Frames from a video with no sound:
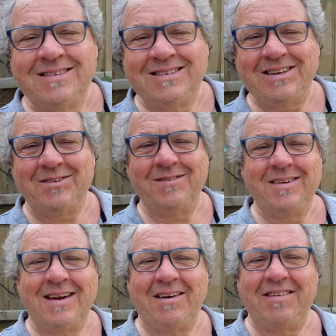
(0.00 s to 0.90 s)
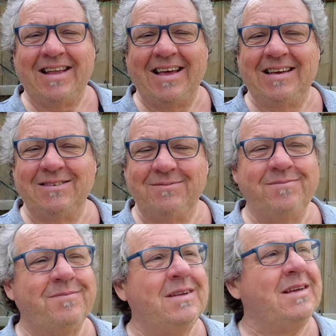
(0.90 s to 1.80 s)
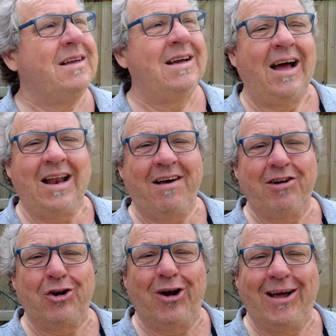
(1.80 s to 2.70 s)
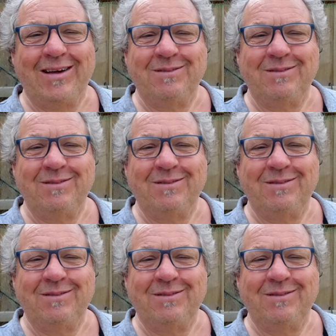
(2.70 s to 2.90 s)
Still, another day, another dollar.